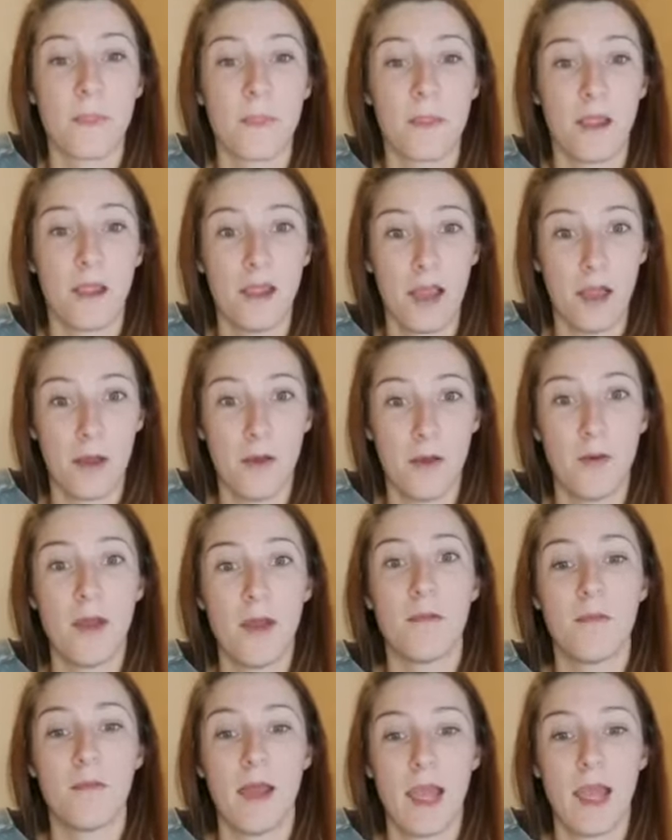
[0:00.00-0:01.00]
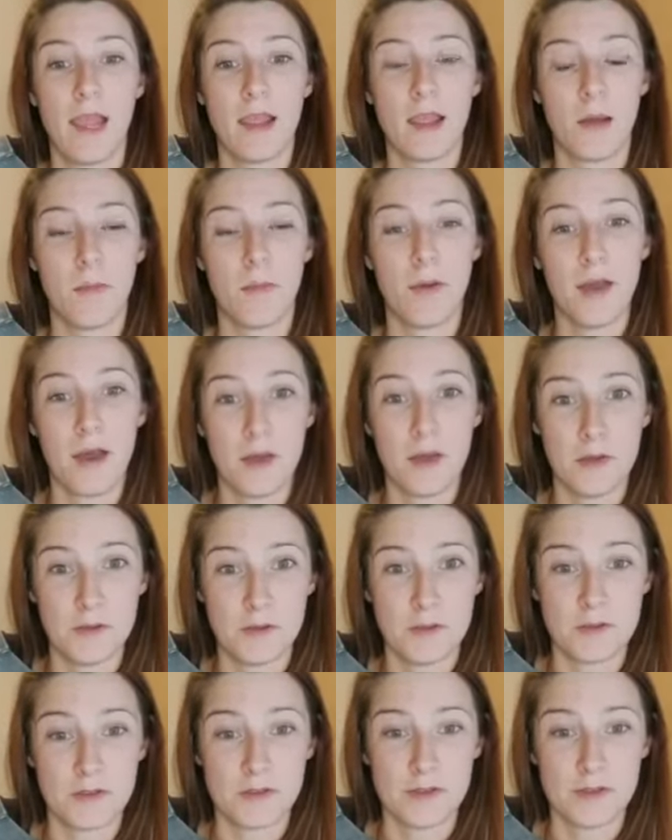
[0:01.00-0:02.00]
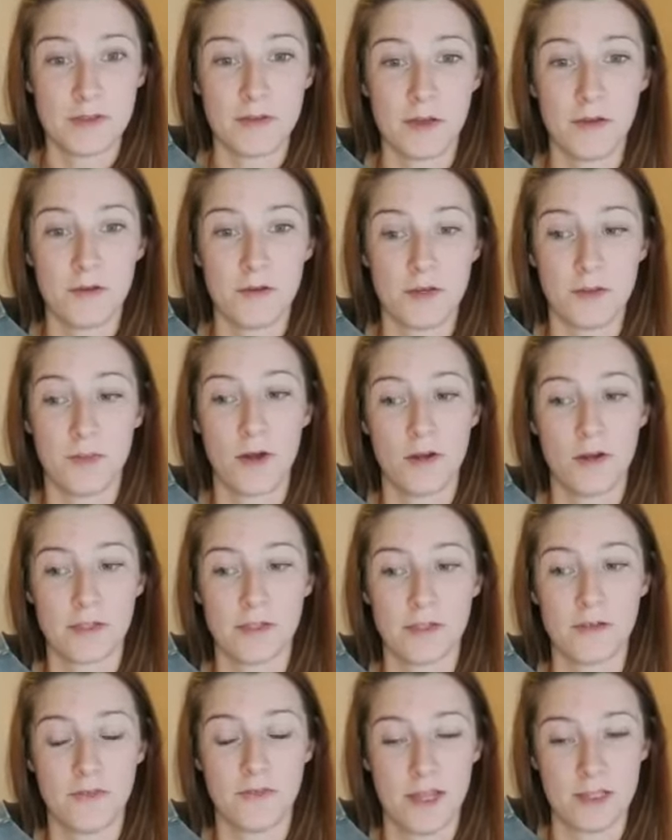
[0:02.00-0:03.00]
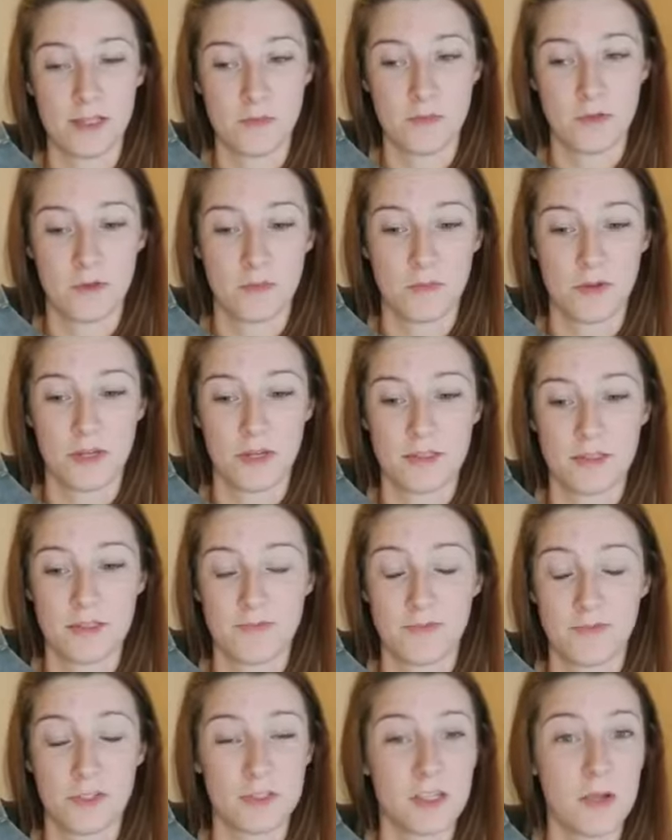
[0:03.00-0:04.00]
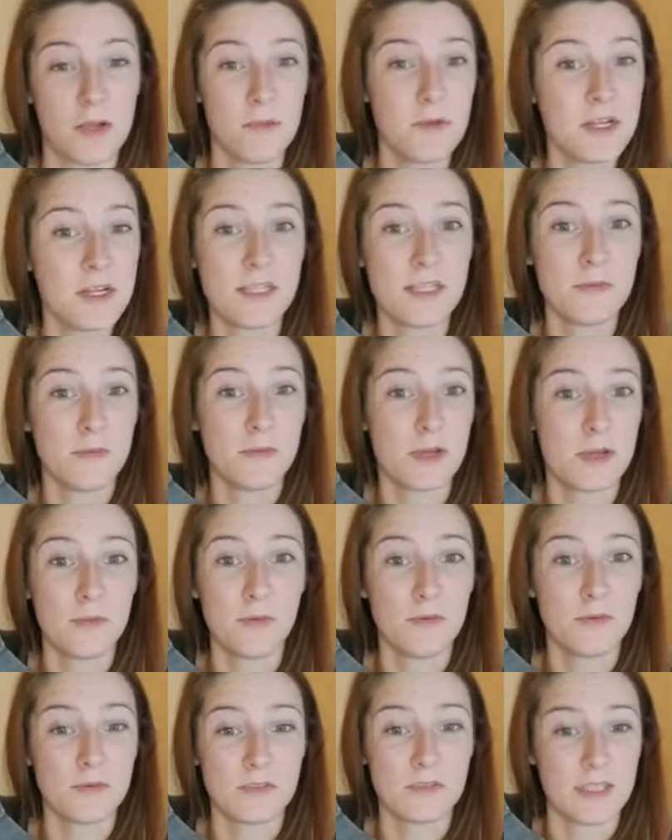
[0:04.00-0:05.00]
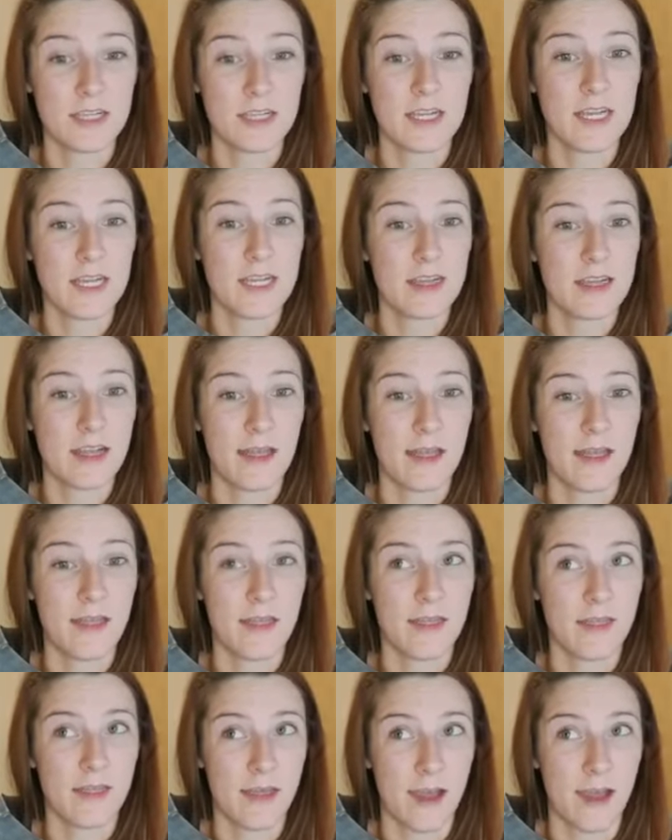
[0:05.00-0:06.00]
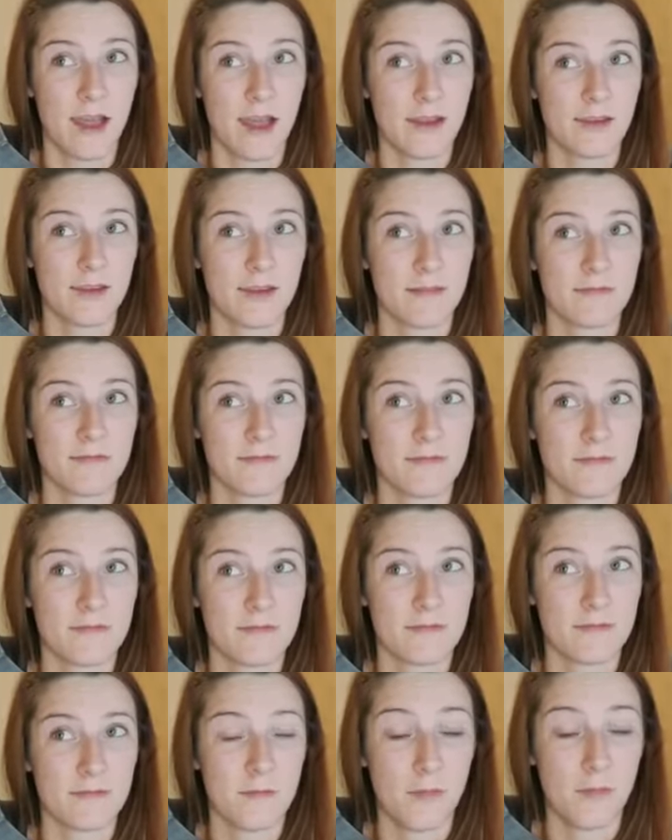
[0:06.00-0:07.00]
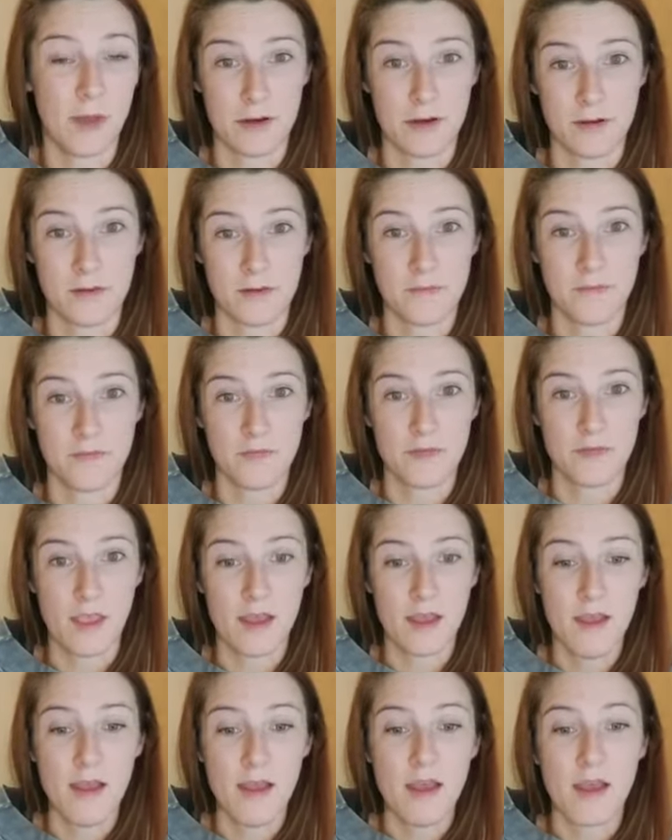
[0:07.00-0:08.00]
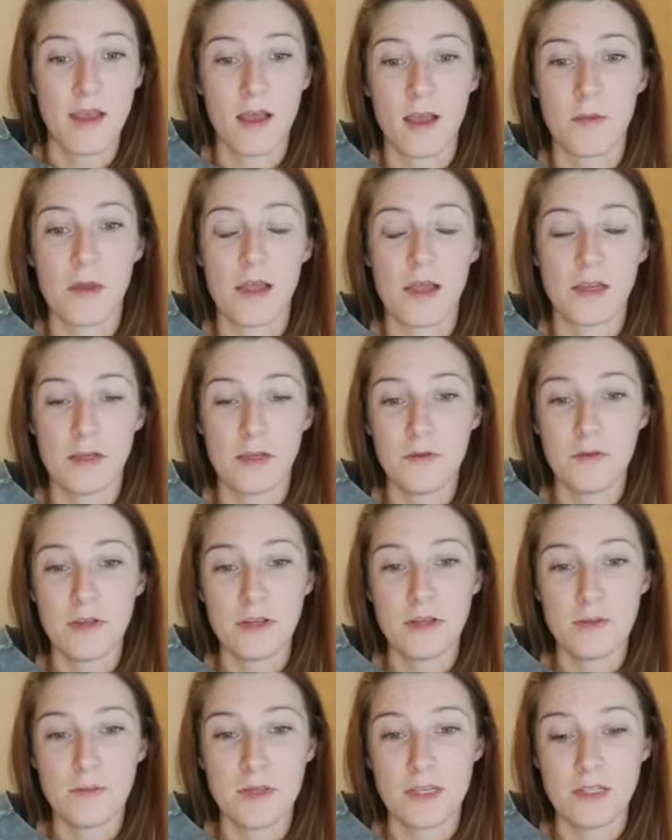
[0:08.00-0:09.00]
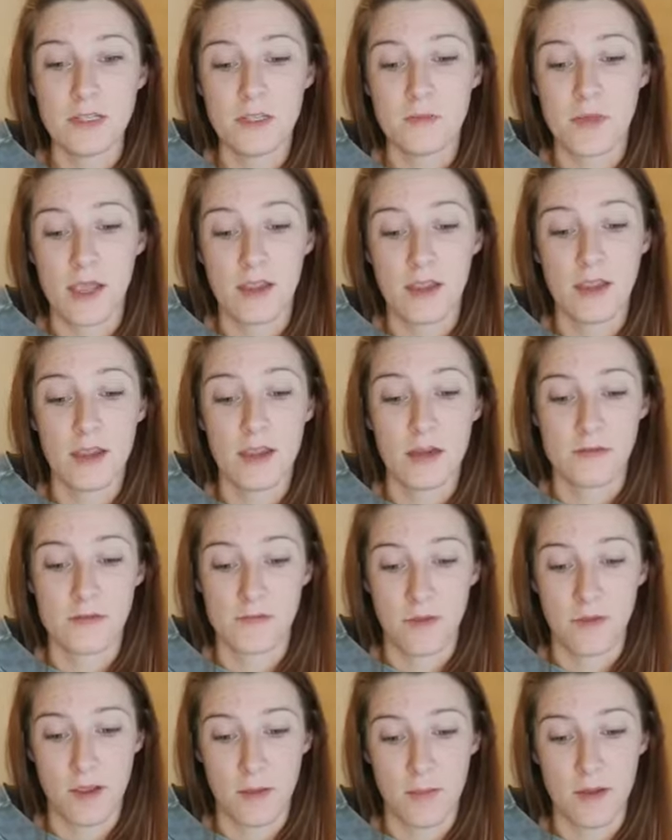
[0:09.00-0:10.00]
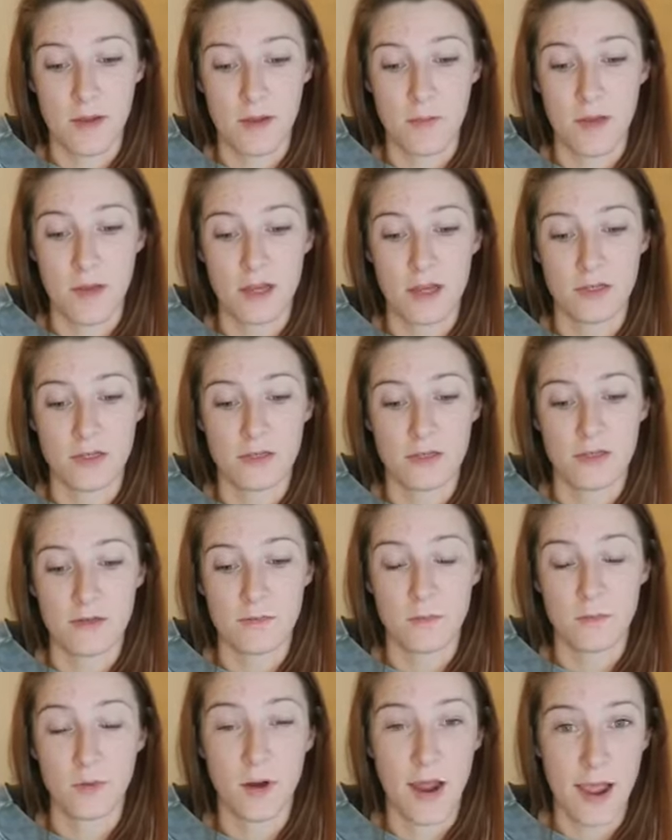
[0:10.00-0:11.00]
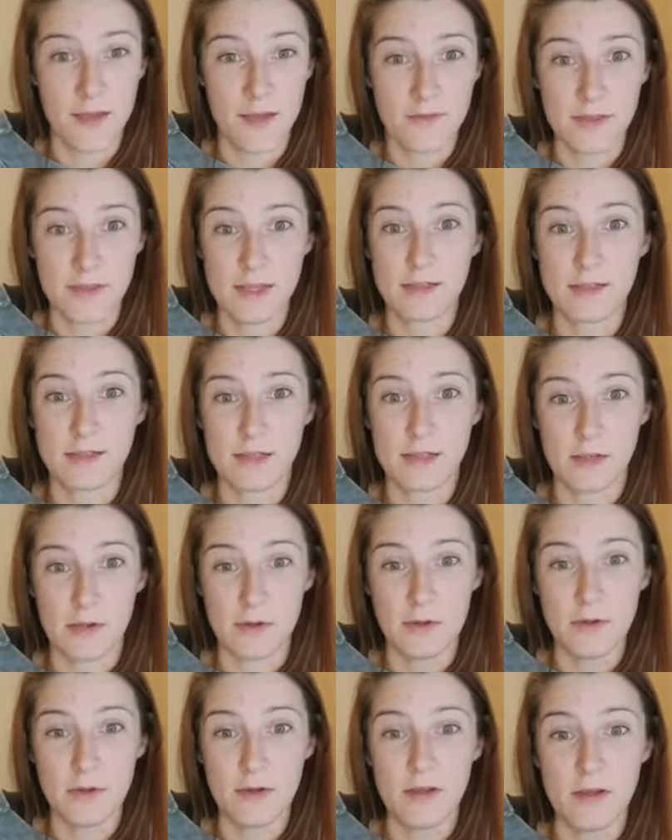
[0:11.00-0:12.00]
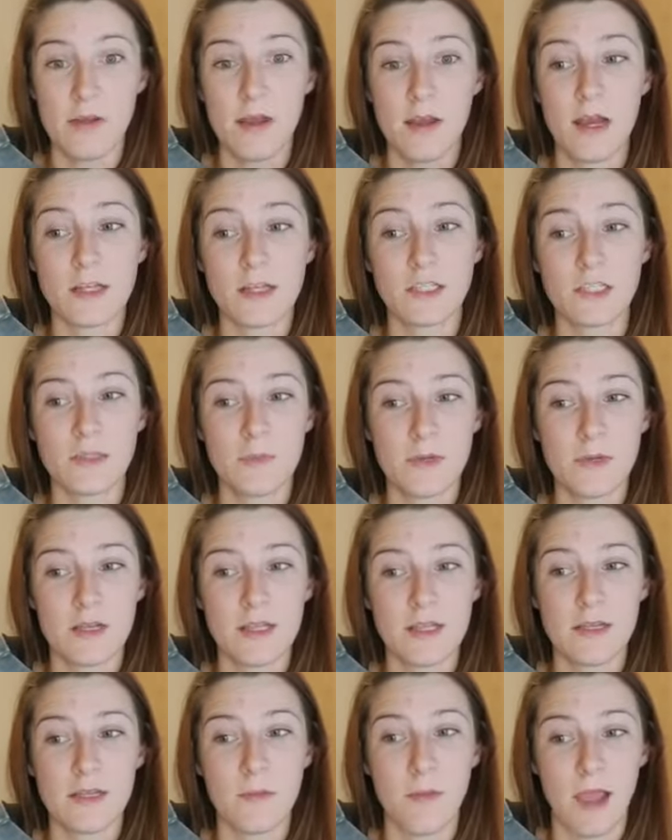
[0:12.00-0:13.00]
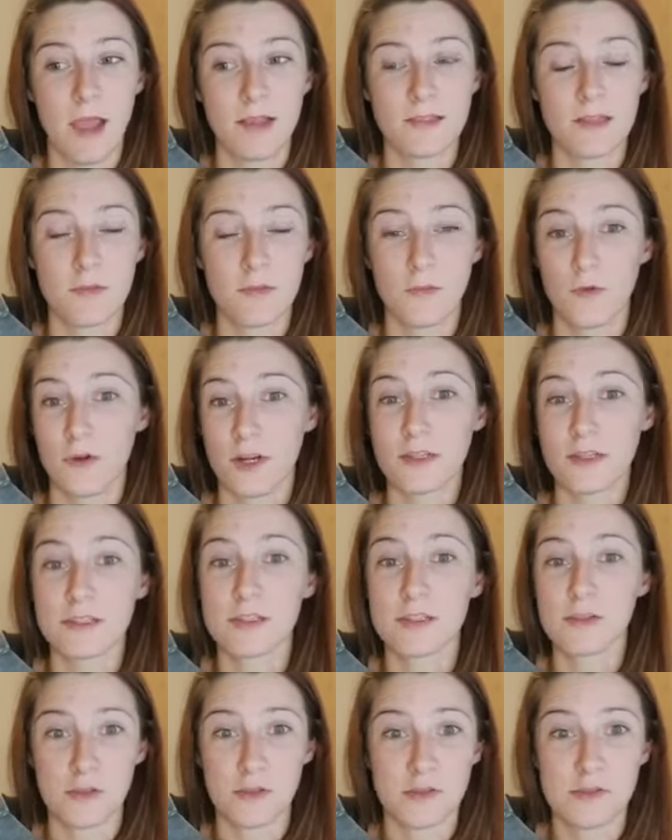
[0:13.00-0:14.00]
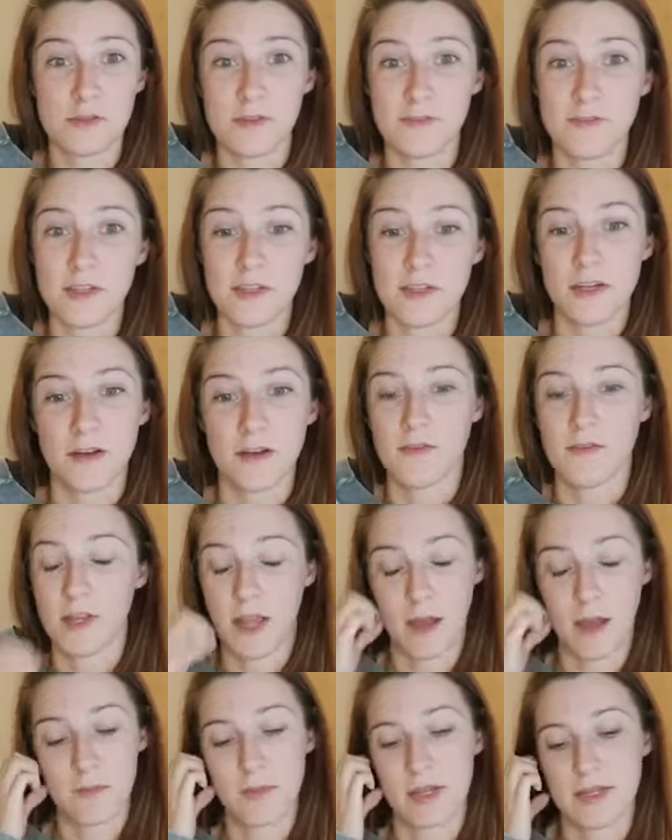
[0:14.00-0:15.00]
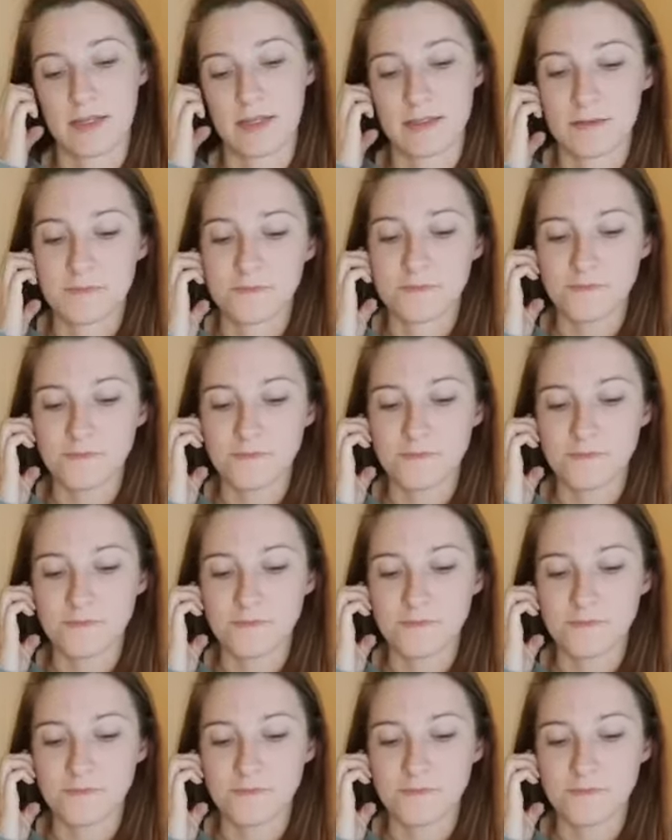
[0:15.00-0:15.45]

Go and make a post on your personal Facebook because for some reason people see that better. Um, I do recommend you making your VIP page private too, just because it makes it more exclusive to your VIPs.